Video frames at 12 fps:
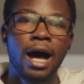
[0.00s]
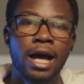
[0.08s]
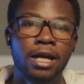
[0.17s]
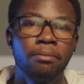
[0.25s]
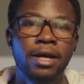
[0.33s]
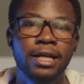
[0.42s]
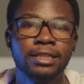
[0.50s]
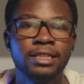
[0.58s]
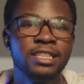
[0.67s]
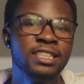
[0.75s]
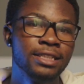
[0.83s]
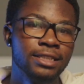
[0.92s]
I am
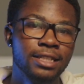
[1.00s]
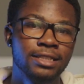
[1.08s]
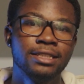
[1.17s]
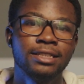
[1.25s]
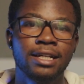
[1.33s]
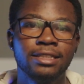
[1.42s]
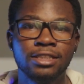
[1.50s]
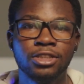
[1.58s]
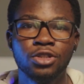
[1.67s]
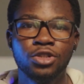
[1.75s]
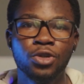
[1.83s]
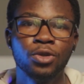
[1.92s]
Edney, this is Edney
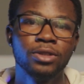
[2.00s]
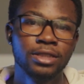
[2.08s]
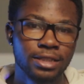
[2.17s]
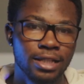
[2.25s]
Studios.